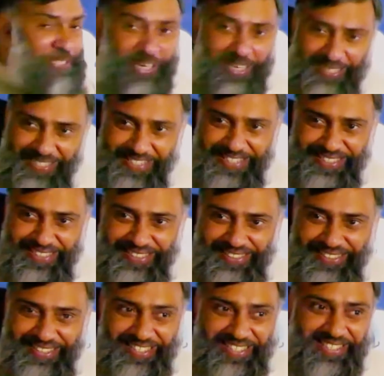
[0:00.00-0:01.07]
does,
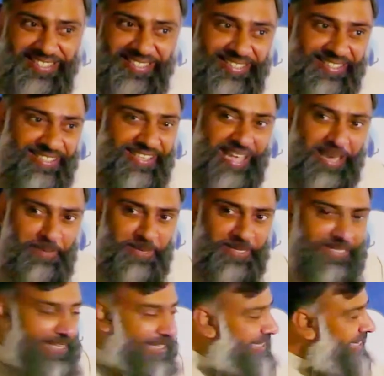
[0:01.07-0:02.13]
same is
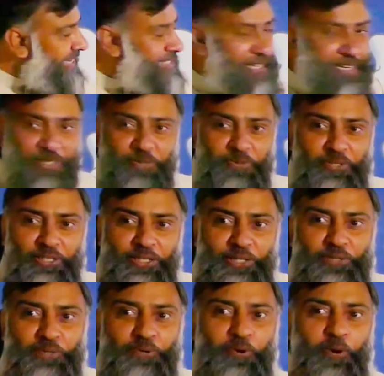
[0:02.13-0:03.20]
the case that you
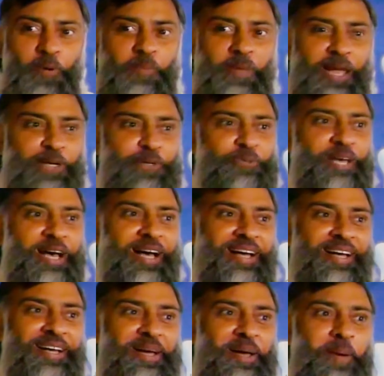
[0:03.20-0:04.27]
need to go back to the
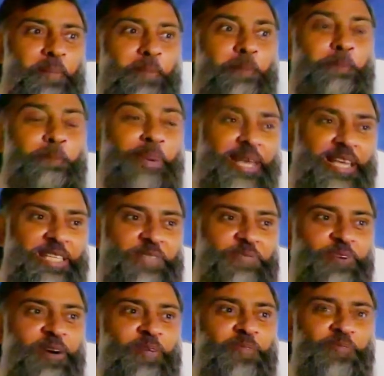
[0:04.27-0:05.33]
base
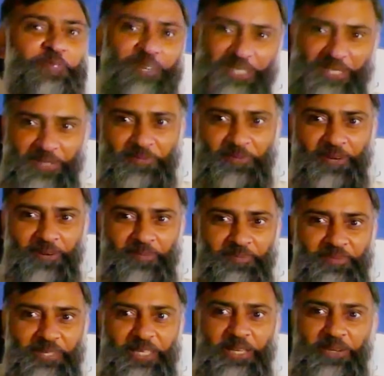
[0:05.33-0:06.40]
form, first form.
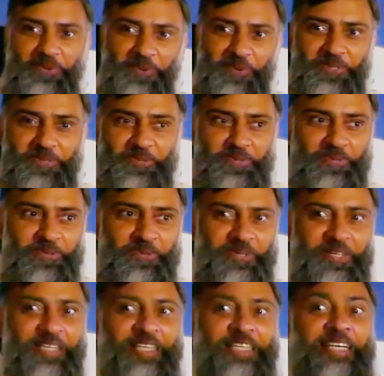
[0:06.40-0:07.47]
He goes to
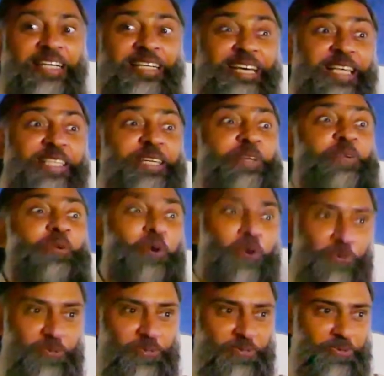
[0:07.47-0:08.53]
school, he doesn't
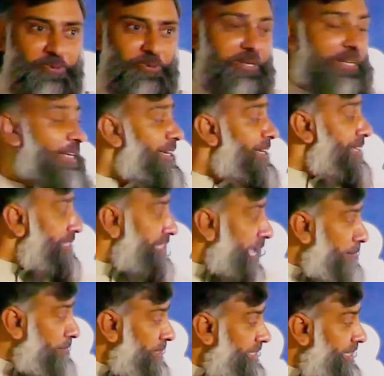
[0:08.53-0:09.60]
go to school.
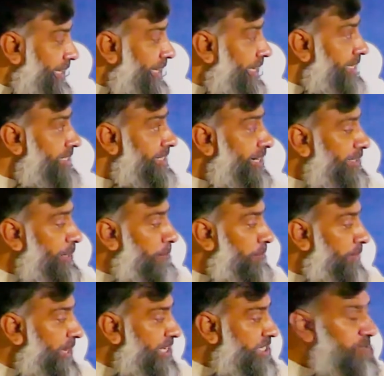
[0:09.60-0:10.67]
Same is the case that the
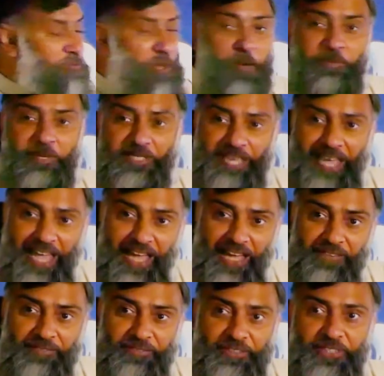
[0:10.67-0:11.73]
base form is
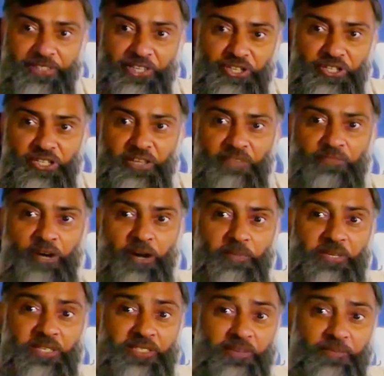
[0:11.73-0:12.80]
have, the dictionary
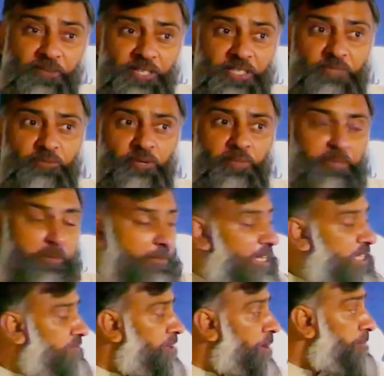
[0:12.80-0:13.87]
form is the first form, the
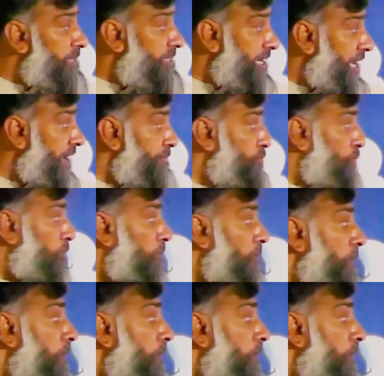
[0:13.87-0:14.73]
base form is have. So